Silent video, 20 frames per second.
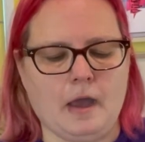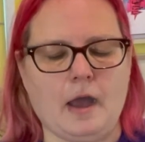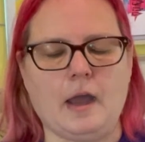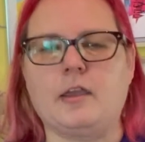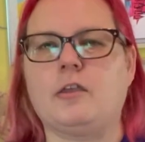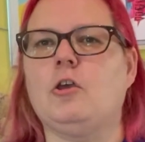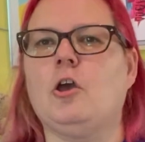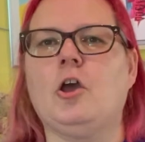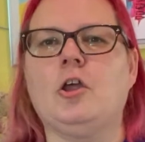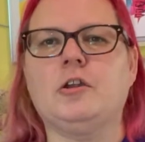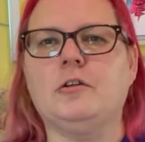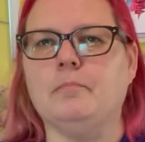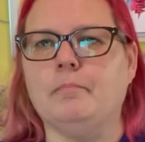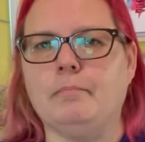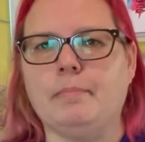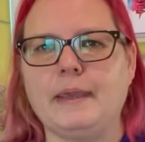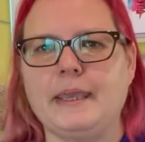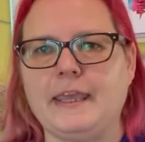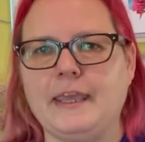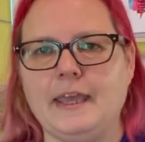couldn't
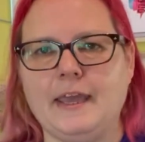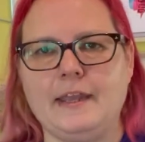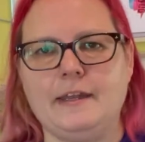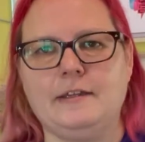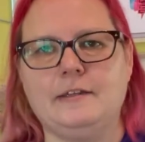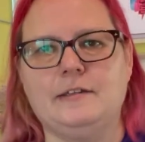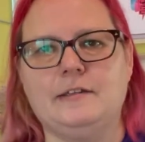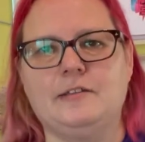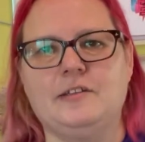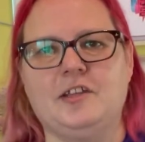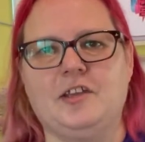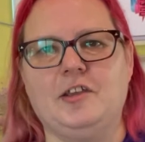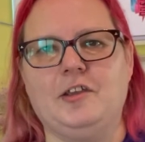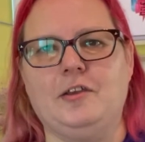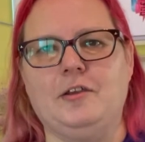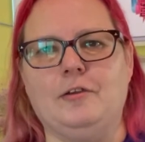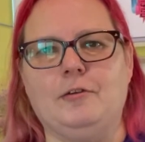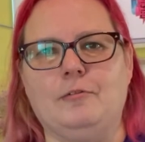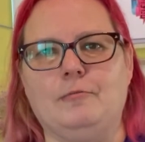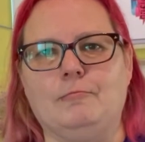begin
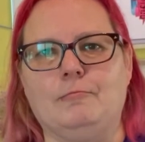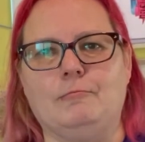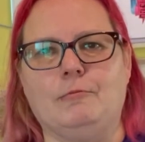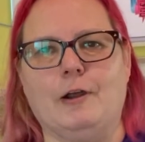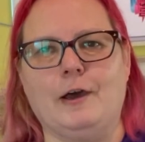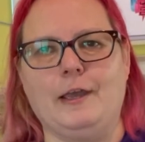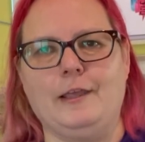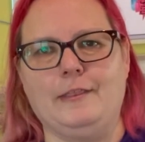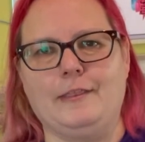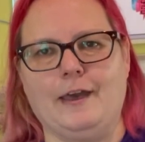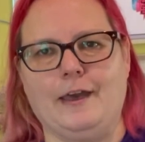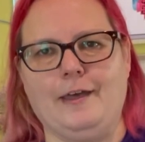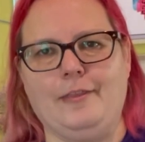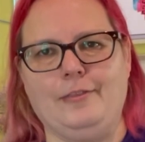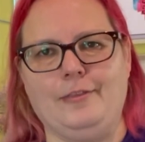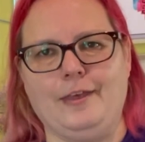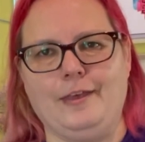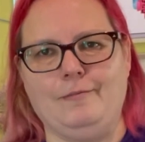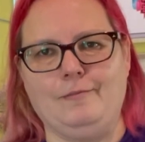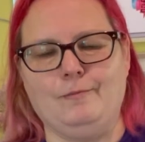to write down
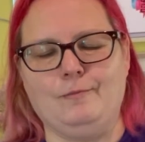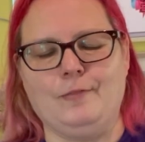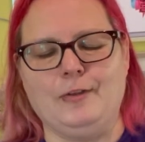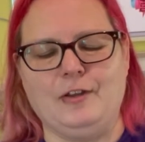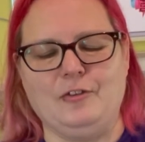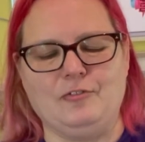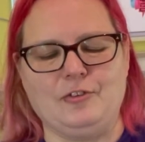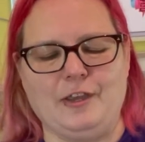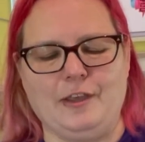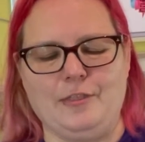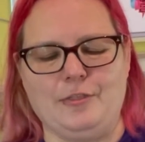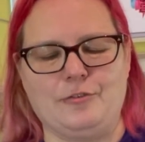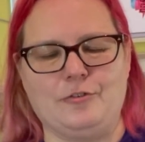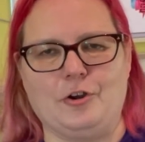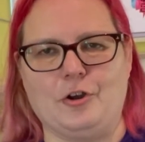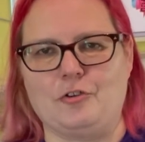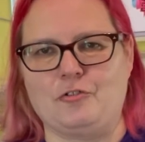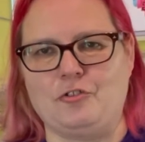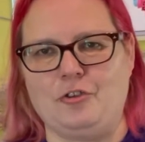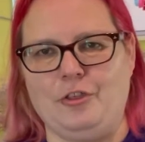the finishing
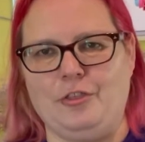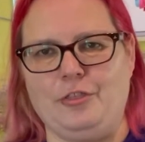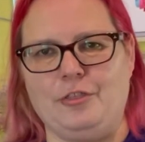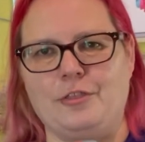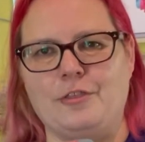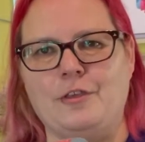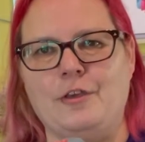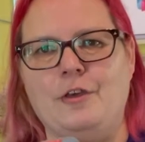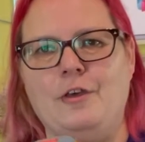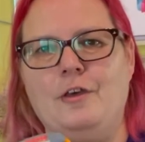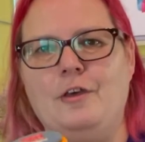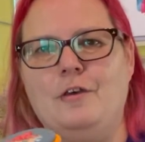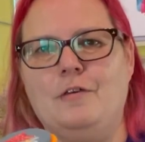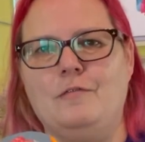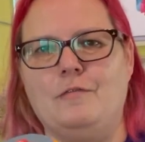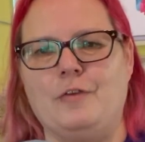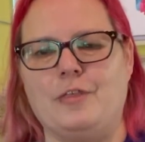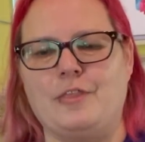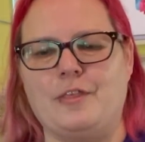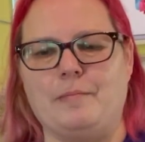instructions
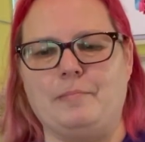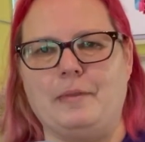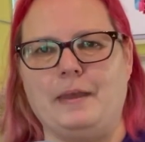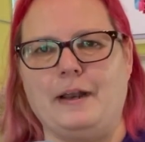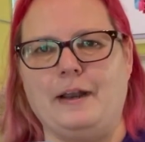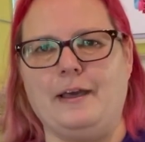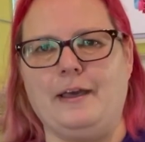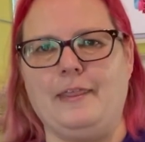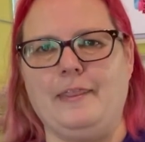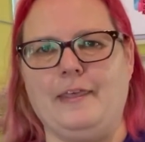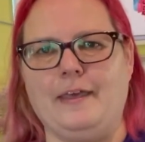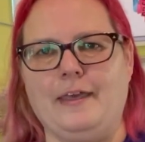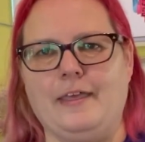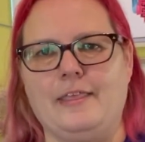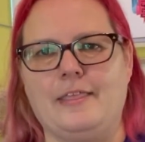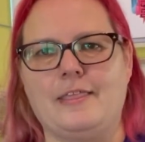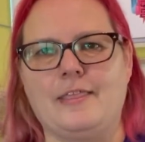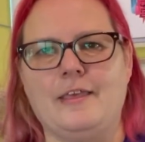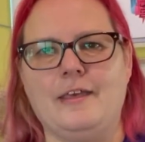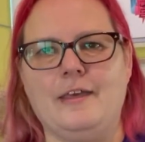for something like this.